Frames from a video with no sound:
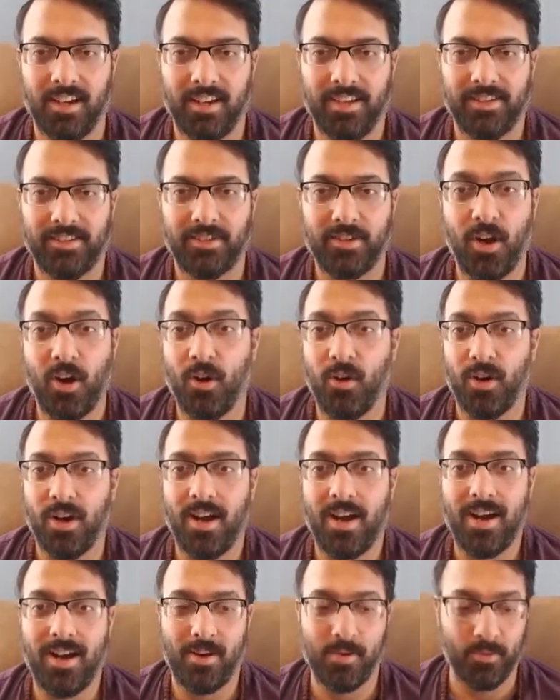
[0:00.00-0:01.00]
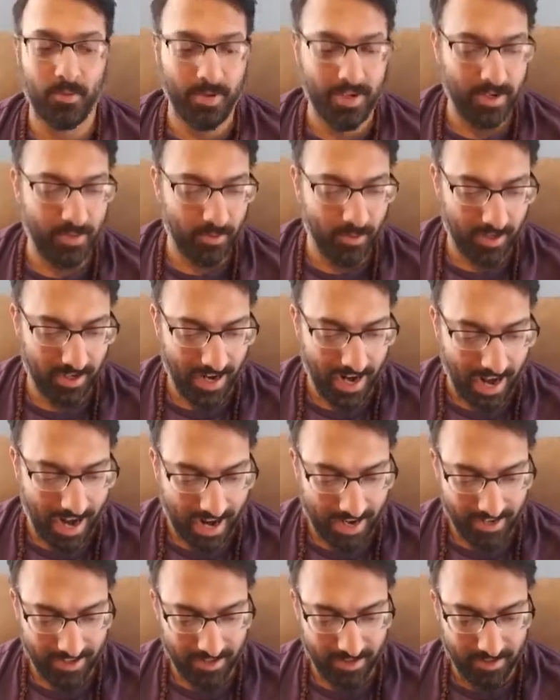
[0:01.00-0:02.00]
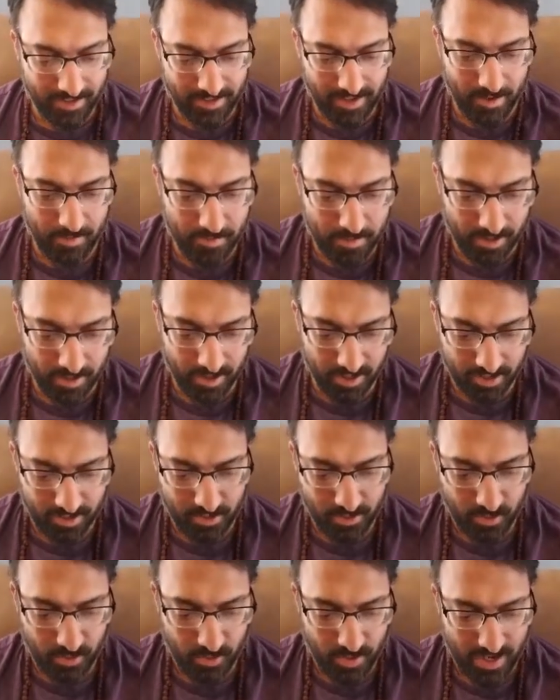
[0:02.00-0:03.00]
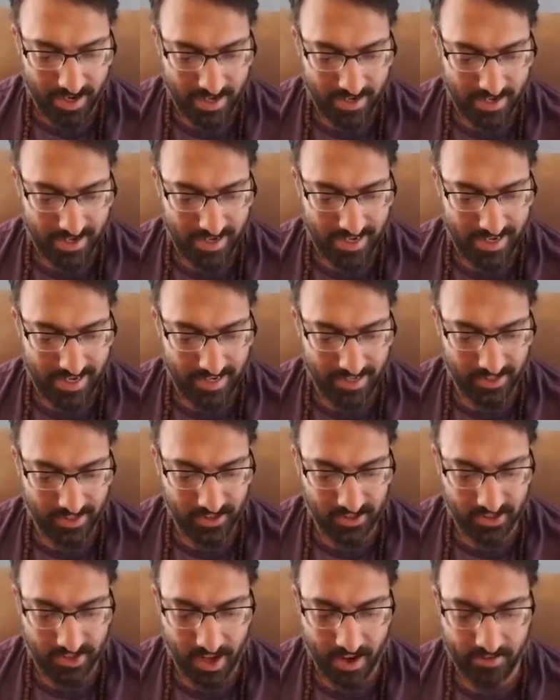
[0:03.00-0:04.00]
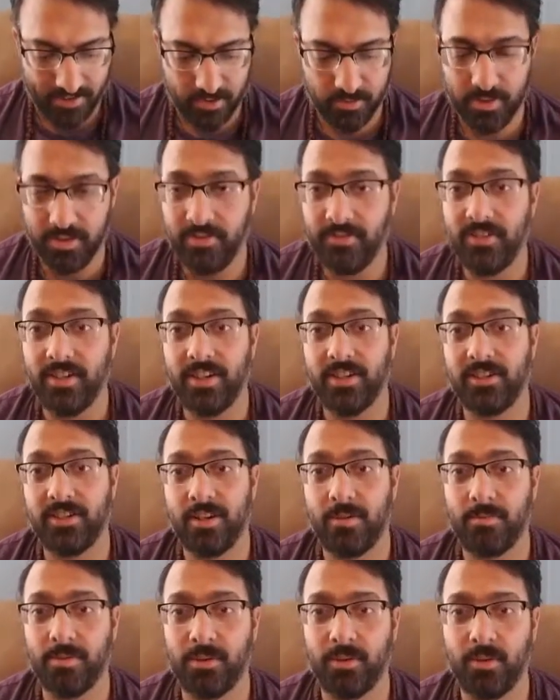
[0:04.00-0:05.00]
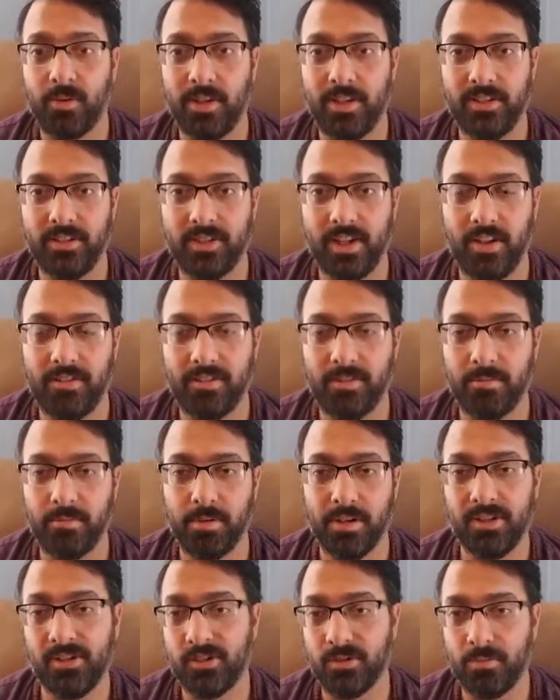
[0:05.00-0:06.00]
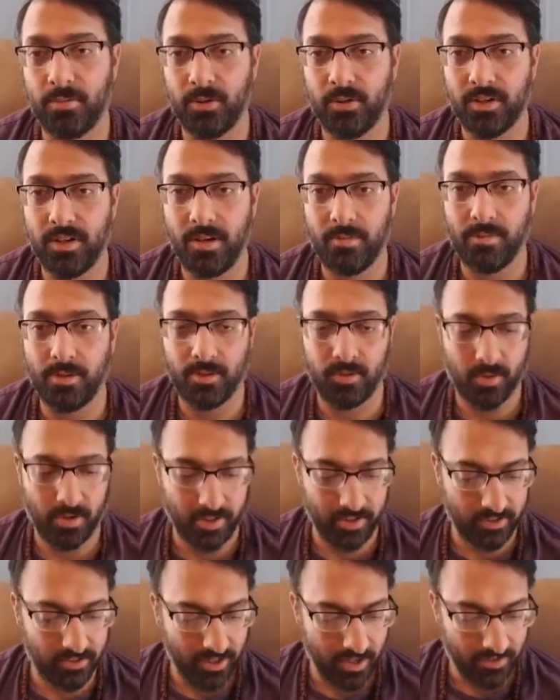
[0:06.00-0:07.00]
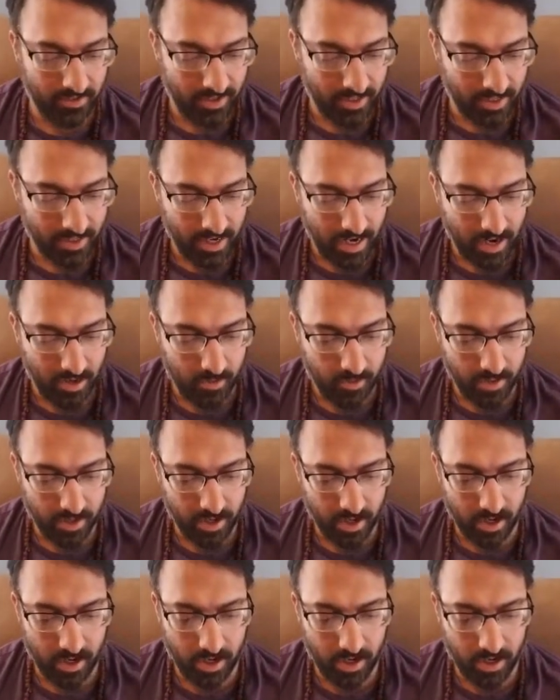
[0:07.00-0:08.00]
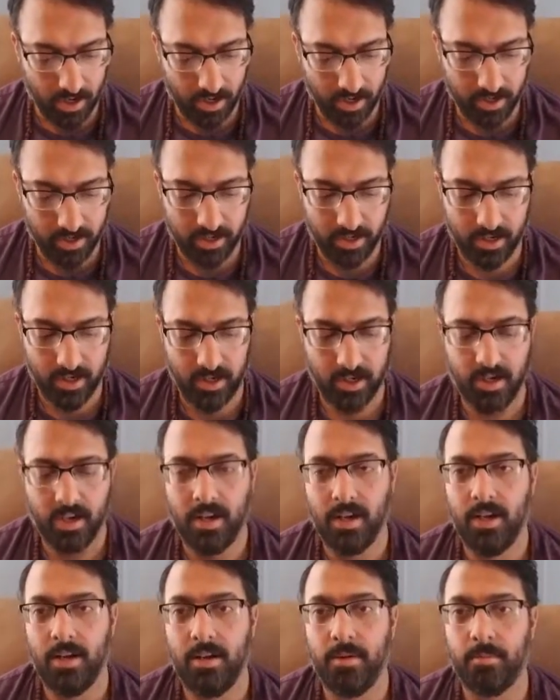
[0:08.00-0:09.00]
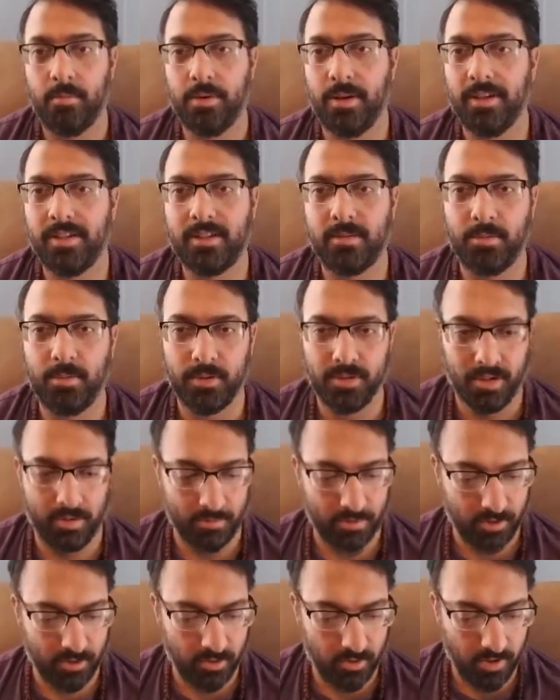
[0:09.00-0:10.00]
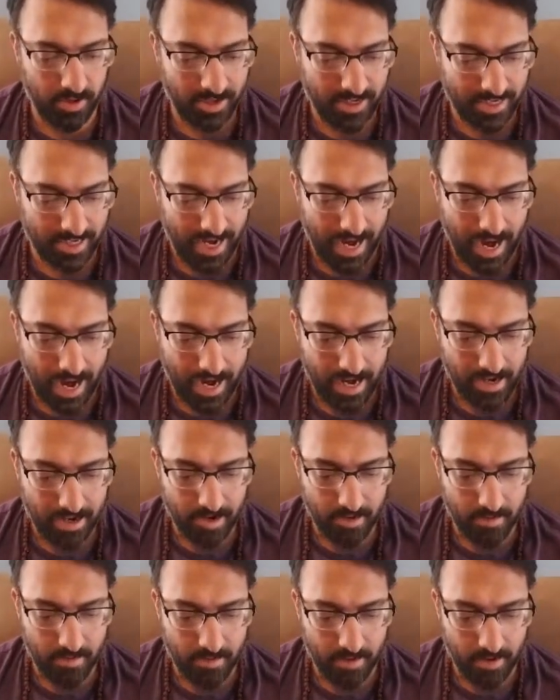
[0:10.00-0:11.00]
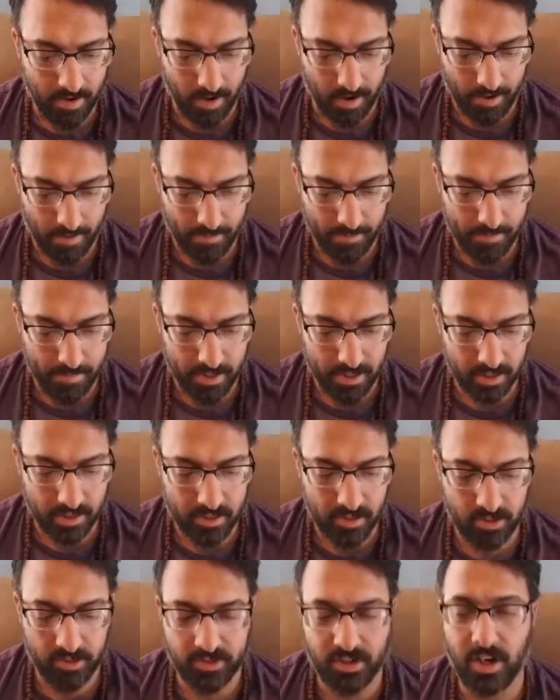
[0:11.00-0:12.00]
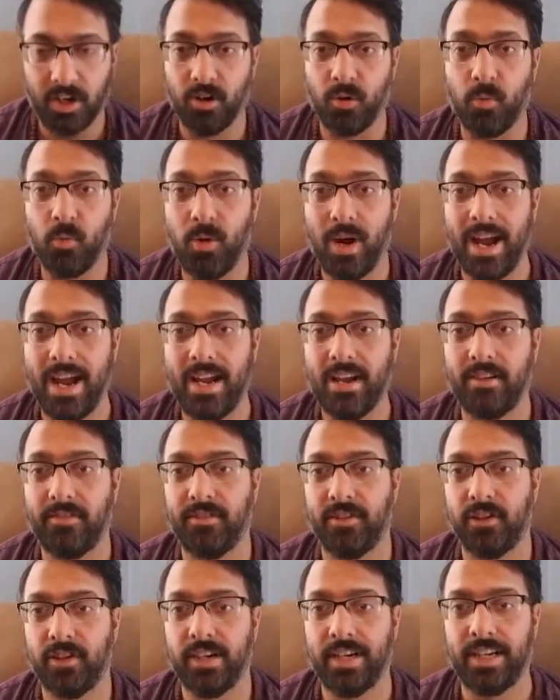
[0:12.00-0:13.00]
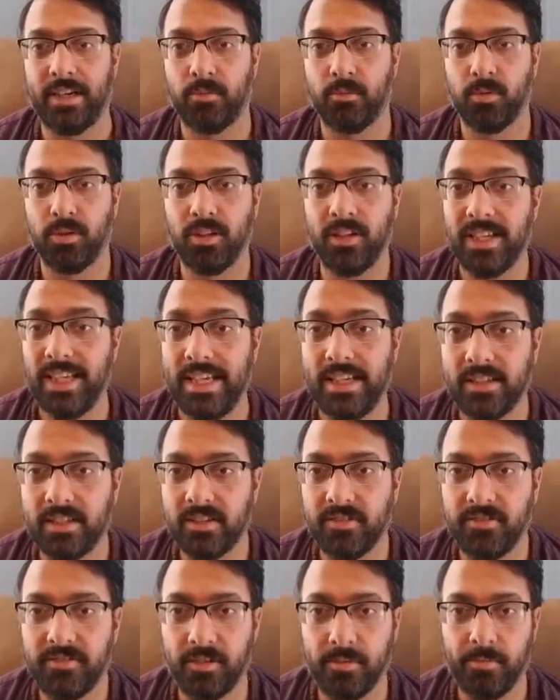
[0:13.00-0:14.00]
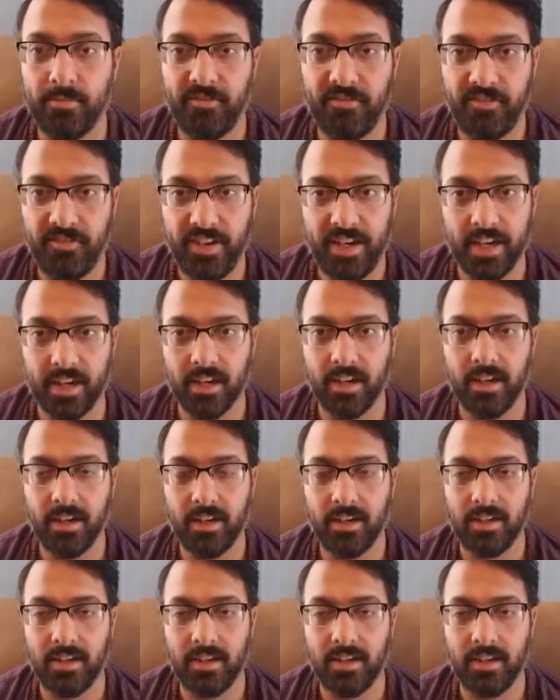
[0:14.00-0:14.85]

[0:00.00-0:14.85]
So we were at number 27. We finished number 27, principle number 27, and now we are on principle number 28. Miracles are a way of earning release from fear,